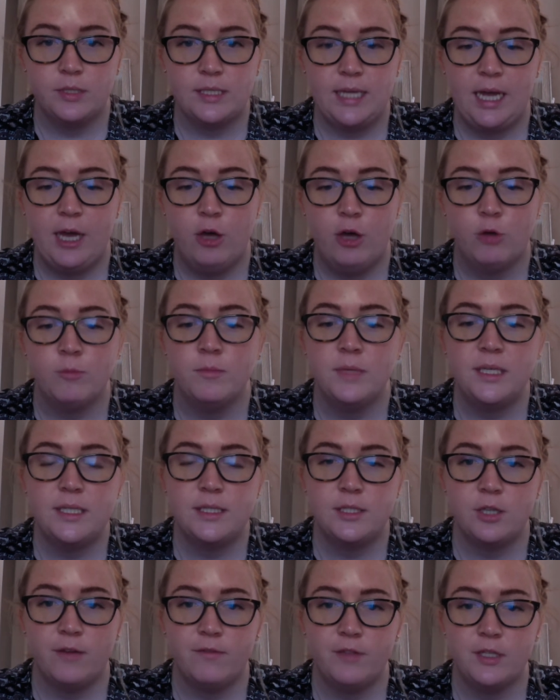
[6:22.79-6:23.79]
to help me
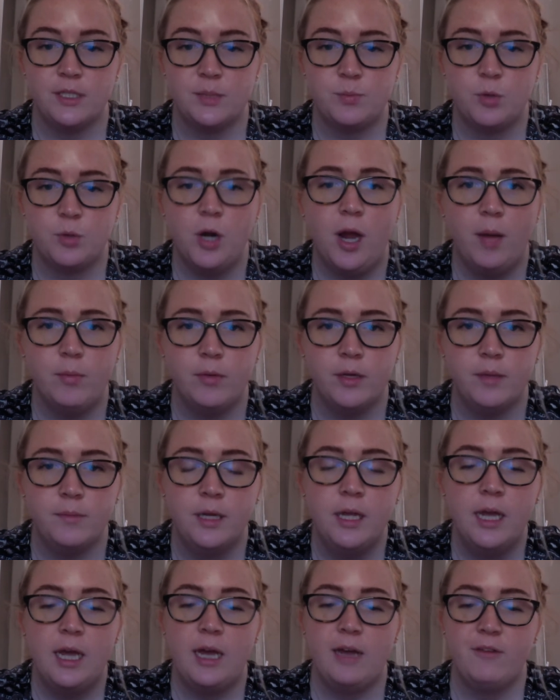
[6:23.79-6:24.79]
solve this problem
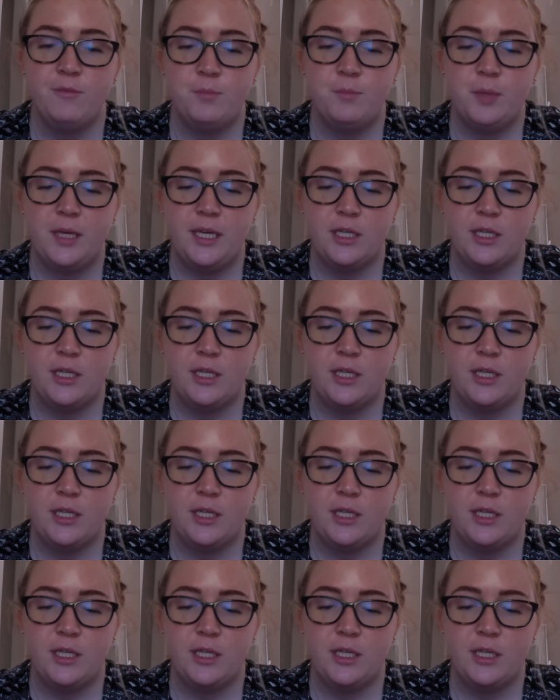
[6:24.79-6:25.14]
of